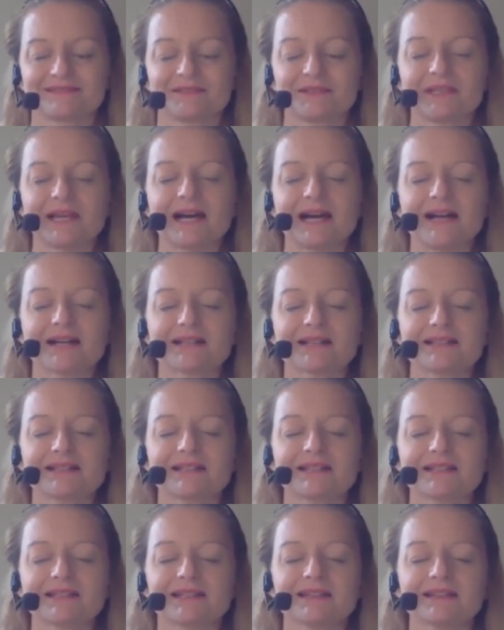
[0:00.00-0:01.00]

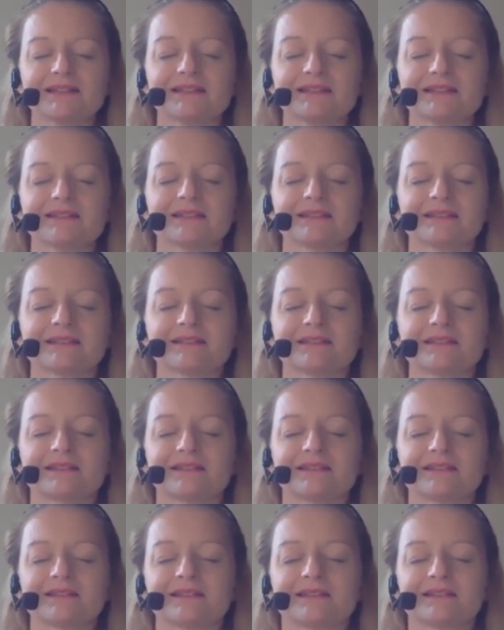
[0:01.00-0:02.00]
relaxing
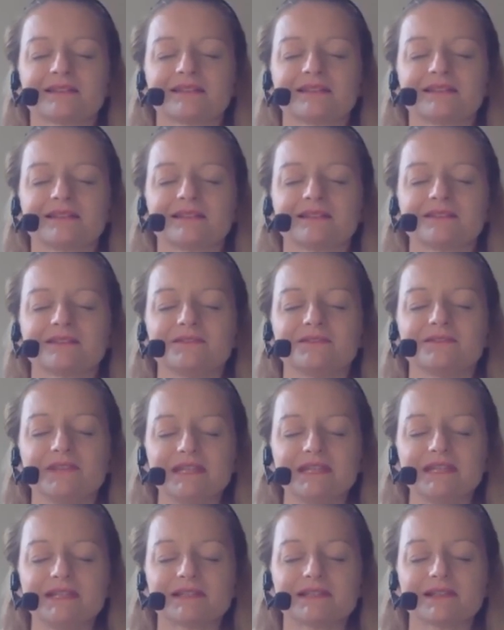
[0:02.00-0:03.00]
the
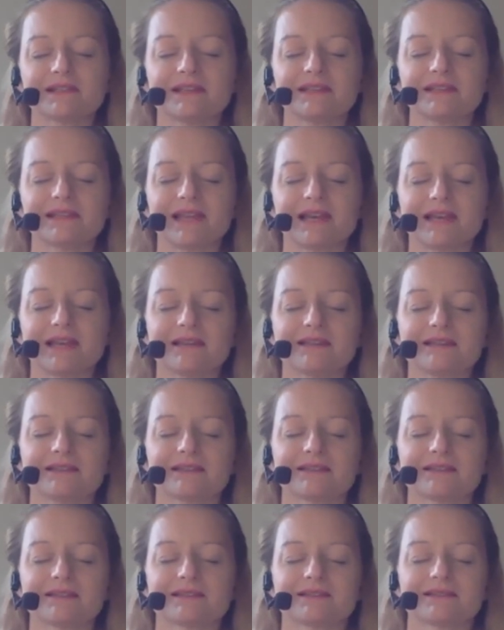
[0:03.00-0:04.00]
feet and
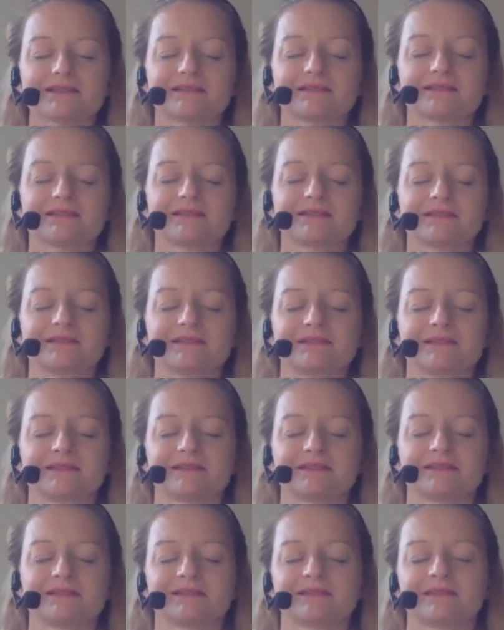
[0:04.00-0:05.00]
legs,
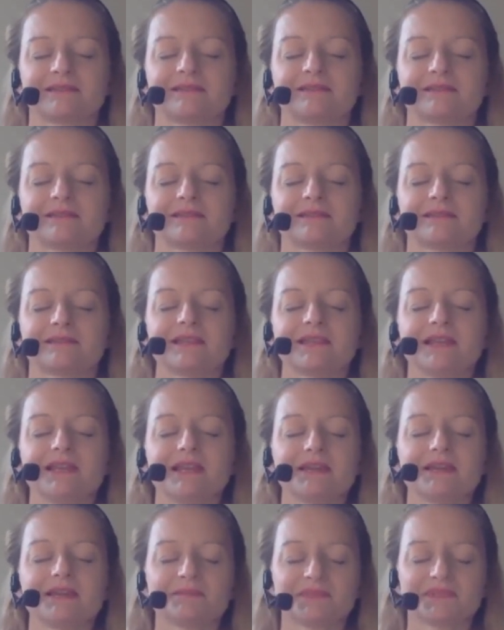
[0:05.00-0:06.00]
the
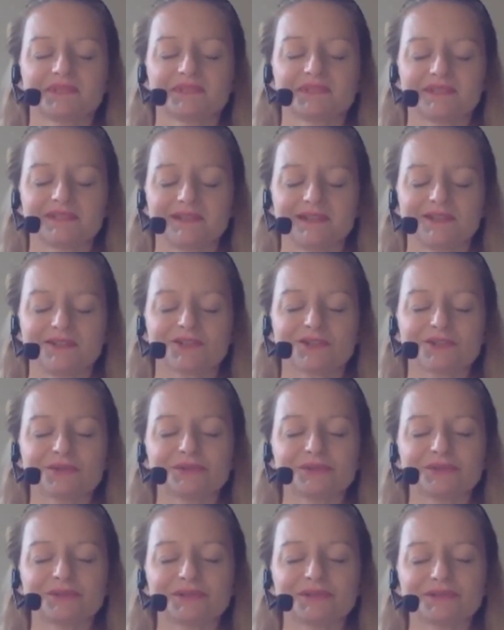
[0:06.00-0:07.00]
hips and
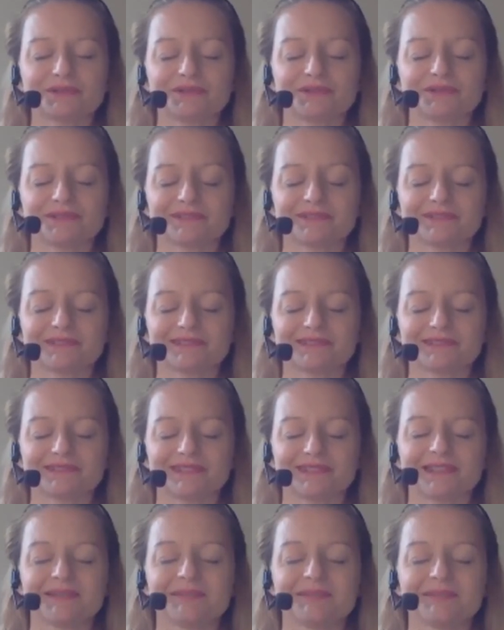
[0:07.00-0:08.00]
shoulders,
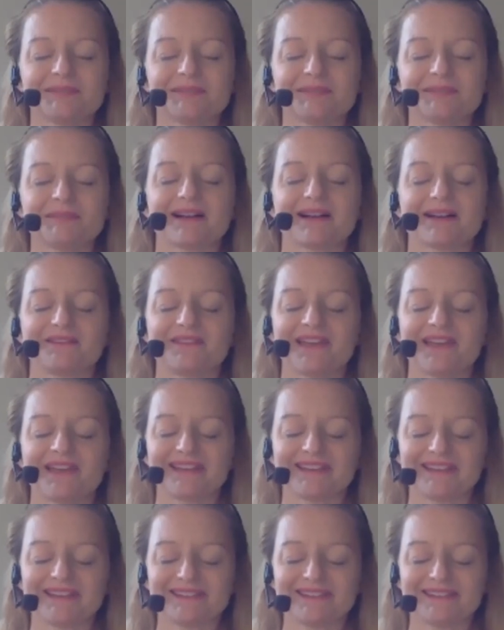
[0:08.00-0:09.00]
and the back of
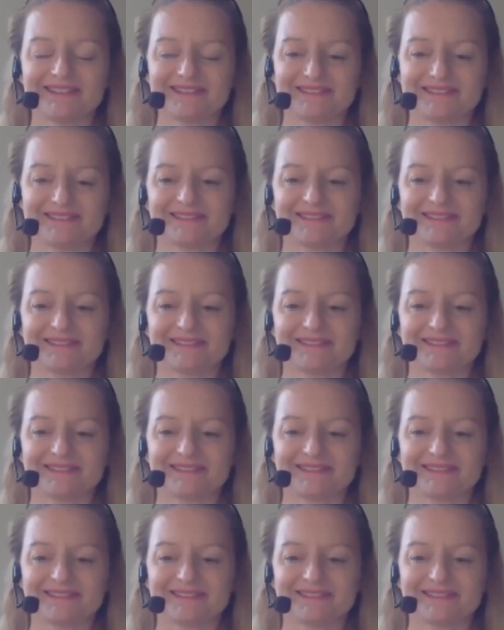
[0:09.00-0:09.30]
the head.